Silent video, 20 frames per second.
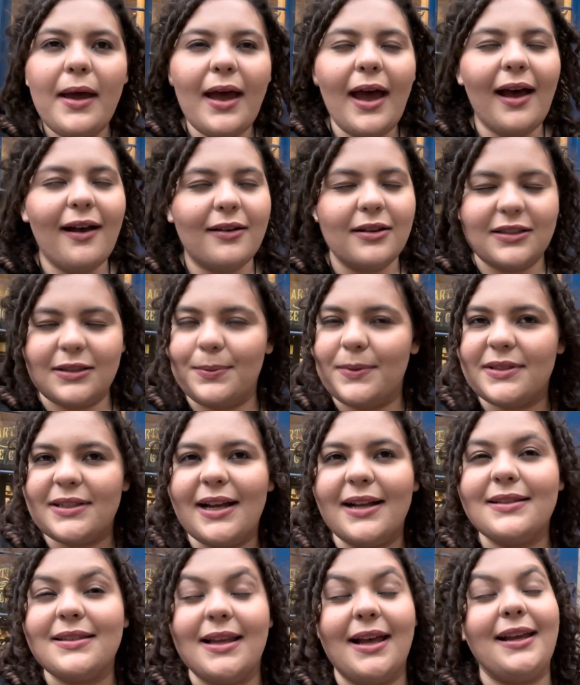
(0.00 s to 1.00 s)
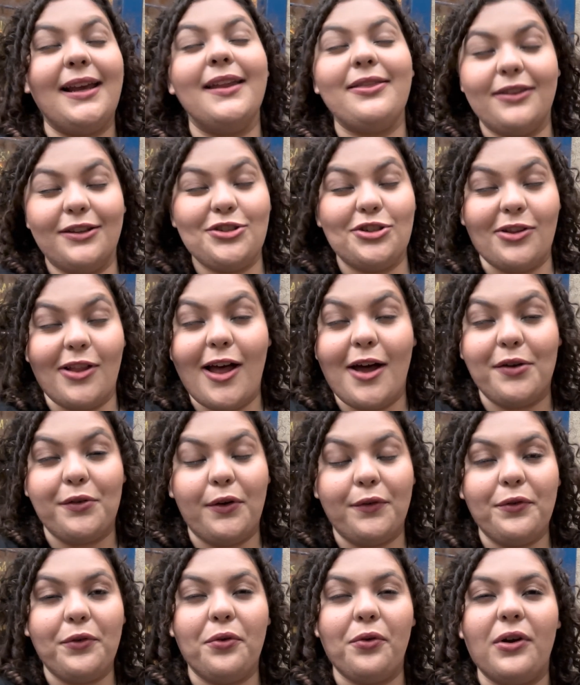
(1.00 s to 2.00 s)
else besides that. Get the gelato,
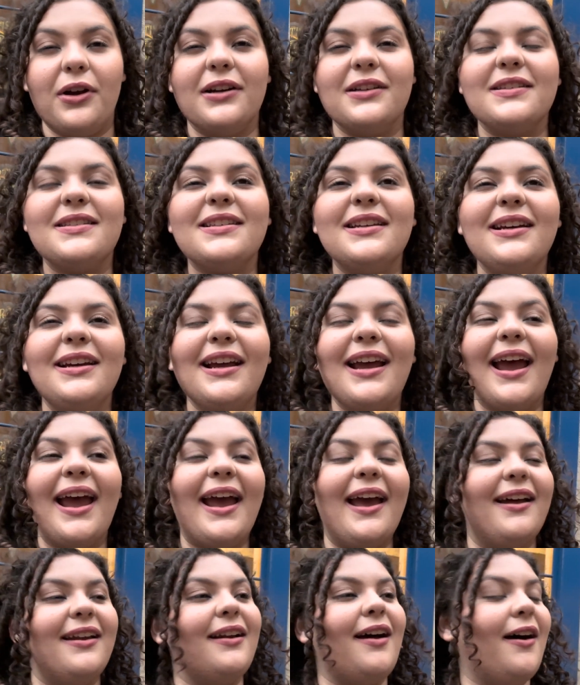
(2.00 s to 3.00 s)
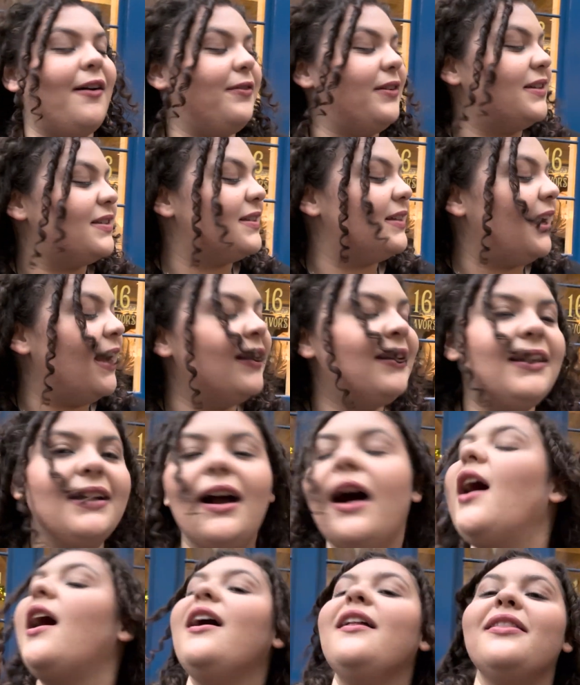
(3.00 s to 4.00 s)
of course. And obviously ending
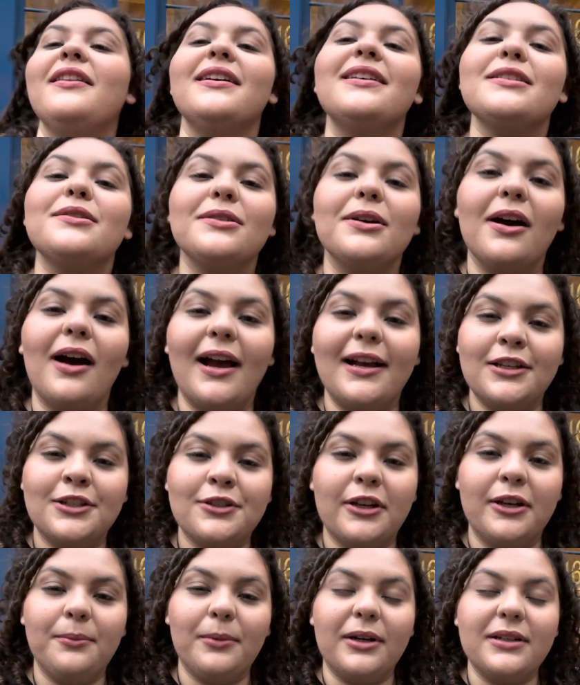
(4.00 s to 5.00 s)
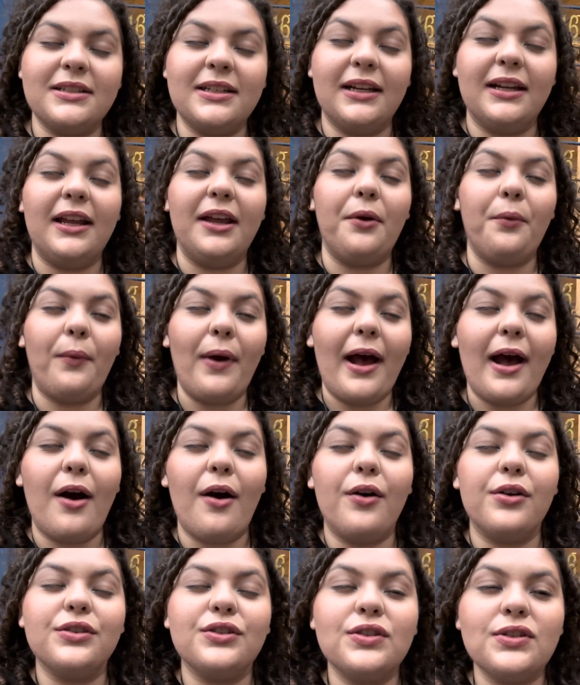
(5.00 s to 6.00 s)
on this ice cream martini,
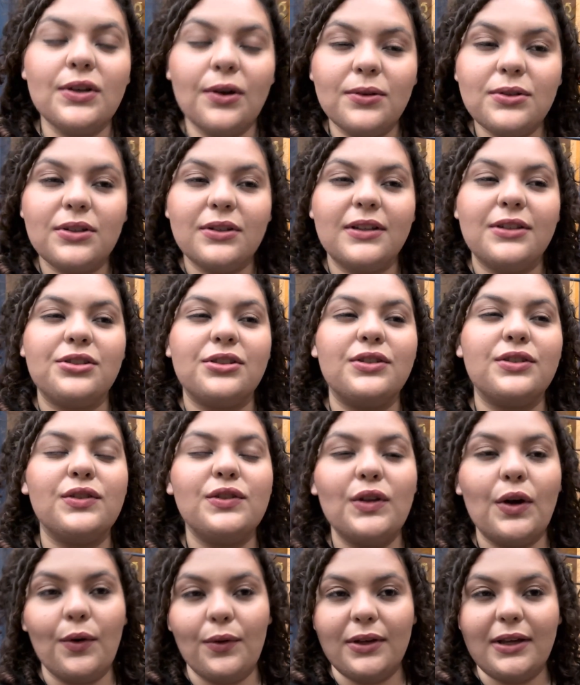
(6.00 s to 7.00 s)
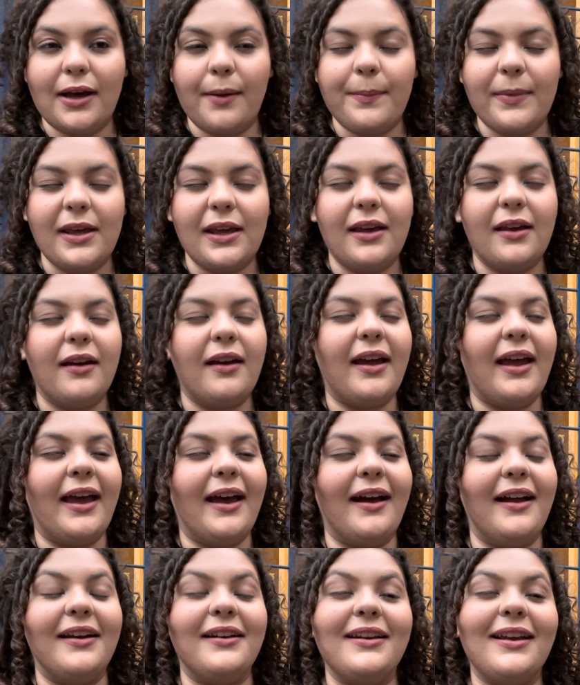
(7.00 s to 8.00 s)
wow, so delicious, so yummy,
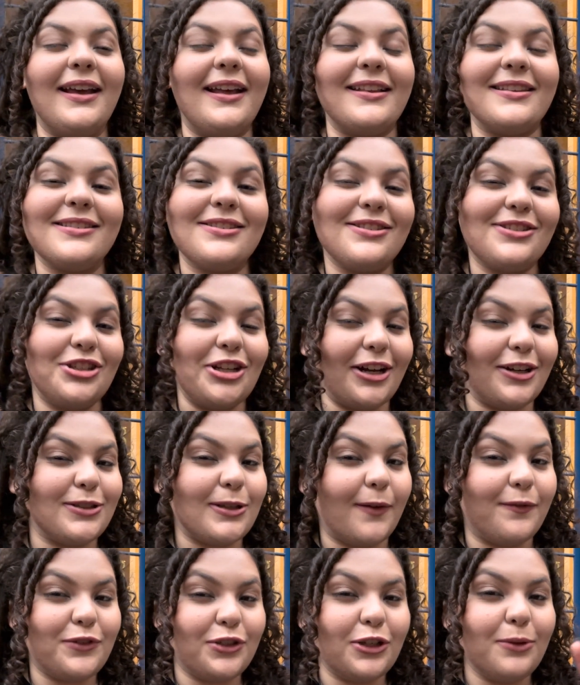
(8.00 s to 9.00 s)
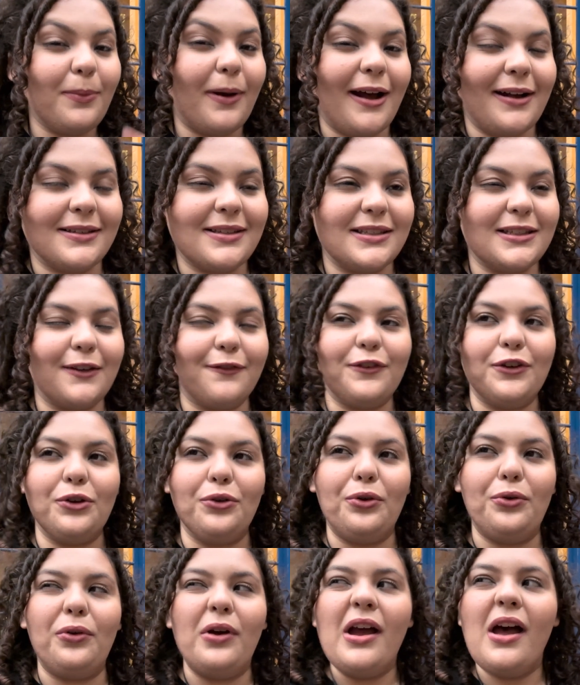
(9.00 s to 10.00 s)
and it checks off 2 boxes if
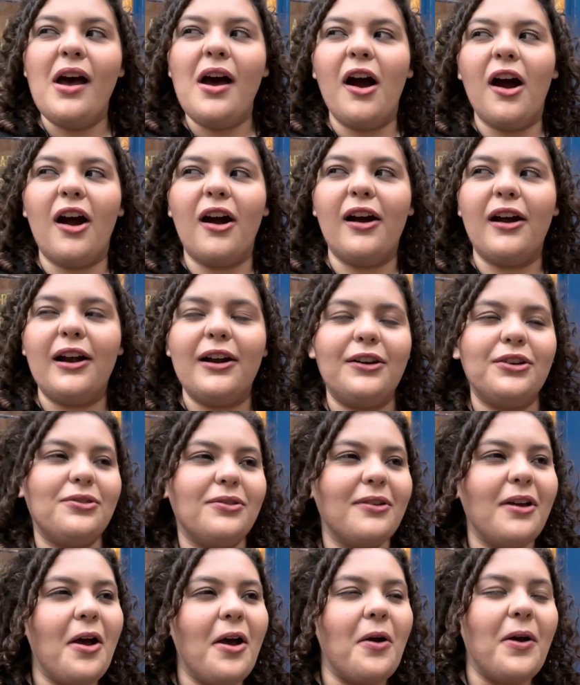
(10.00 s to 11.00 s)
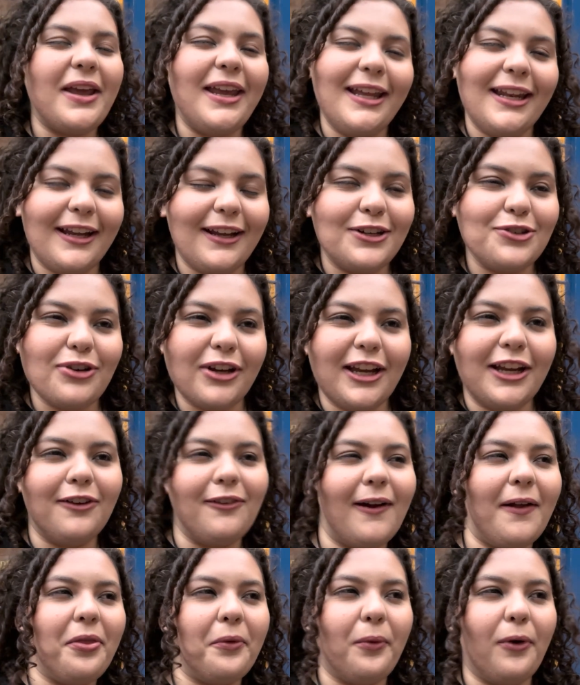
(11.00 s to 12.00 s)
you are eating and drinking
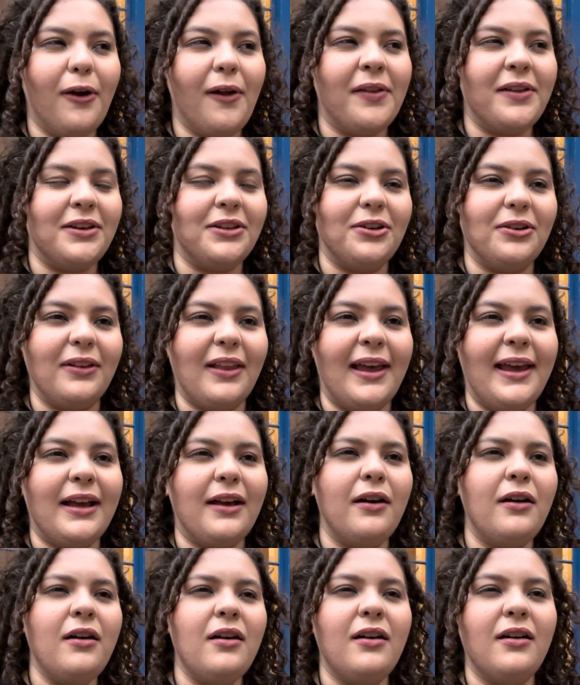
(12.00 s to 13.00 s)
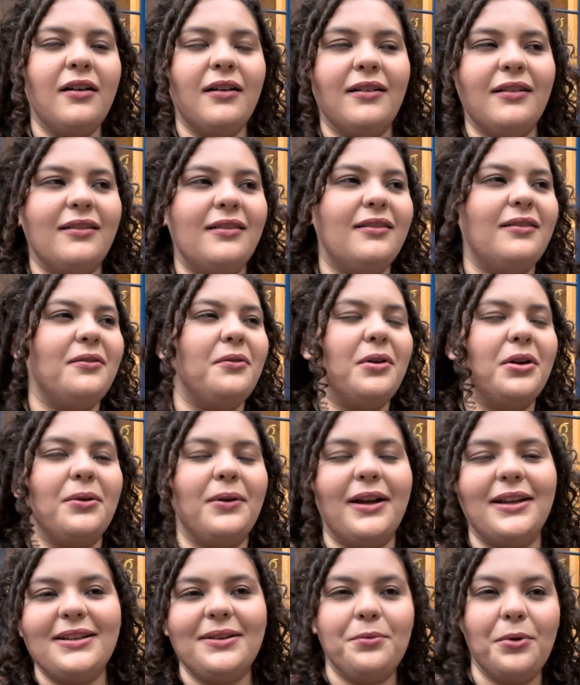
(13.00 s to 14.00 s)
around the world and you're like, oh, what
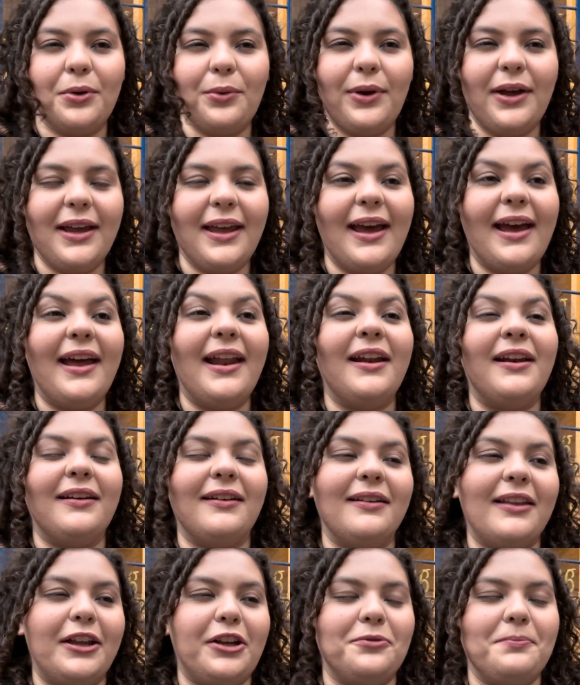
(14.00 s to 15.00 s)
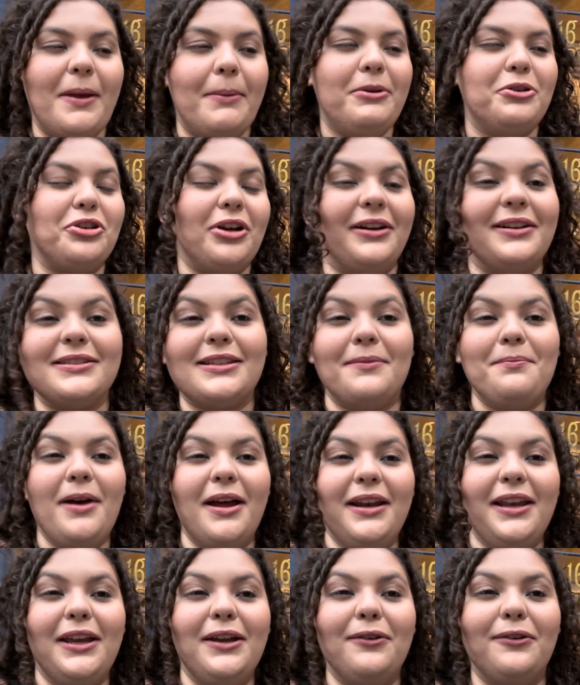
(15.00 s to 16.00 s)
do I get? And like maybe you're trying to save
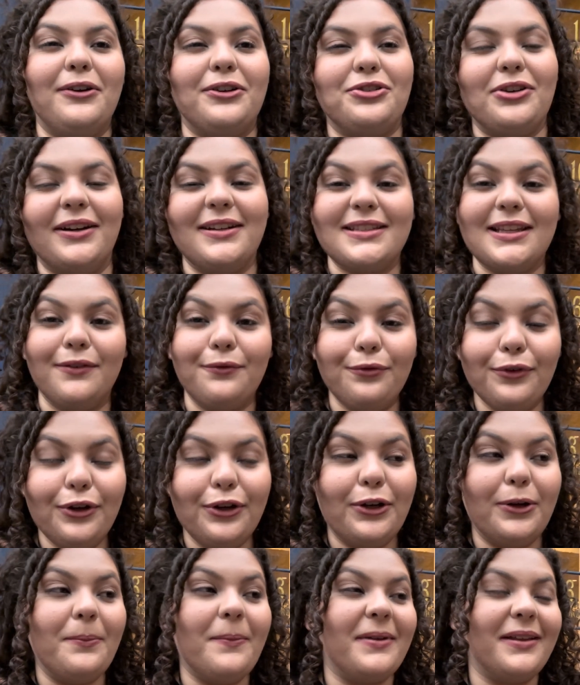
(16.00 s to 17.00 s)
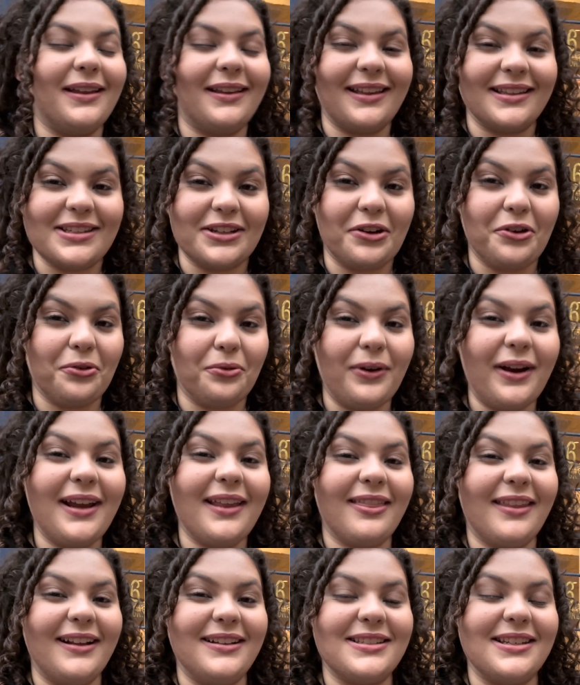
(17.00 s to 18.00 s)
money or trying to save room, that's a great
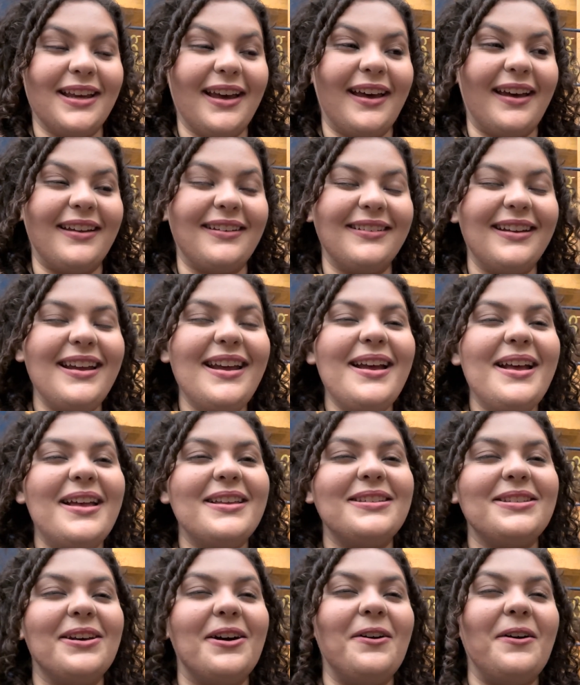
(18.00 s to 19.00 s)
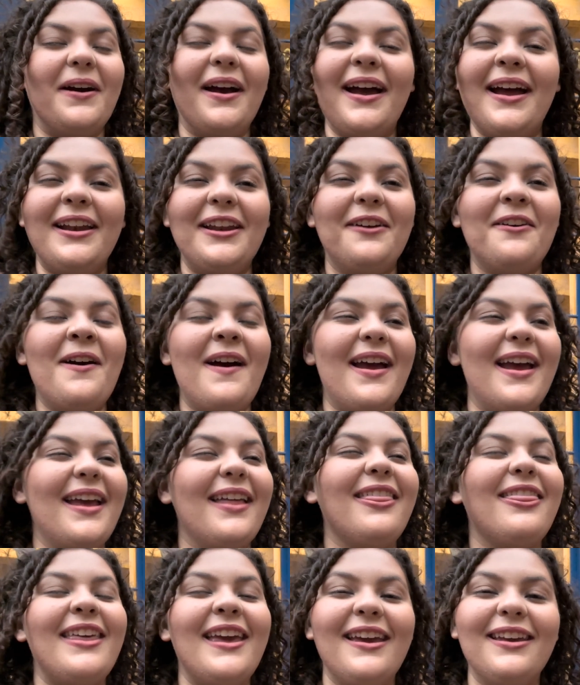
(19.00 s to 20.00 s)
thing to get. So anyway,
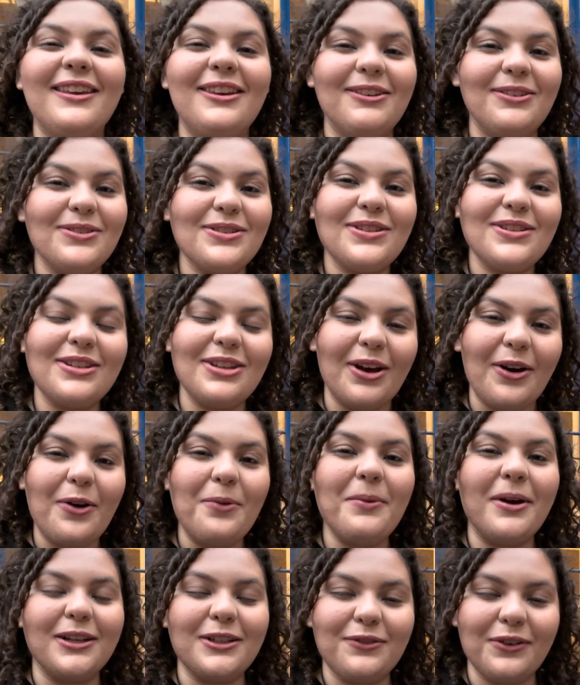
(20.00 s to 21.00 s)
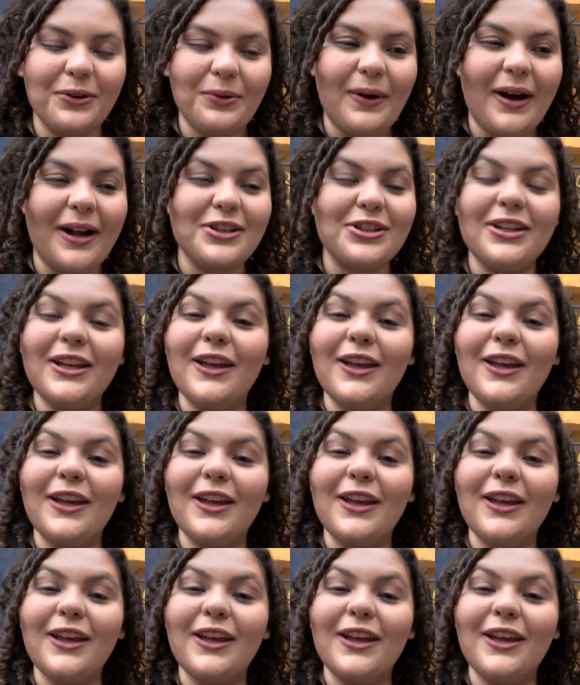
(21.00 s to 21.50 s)
thank you so much for watching.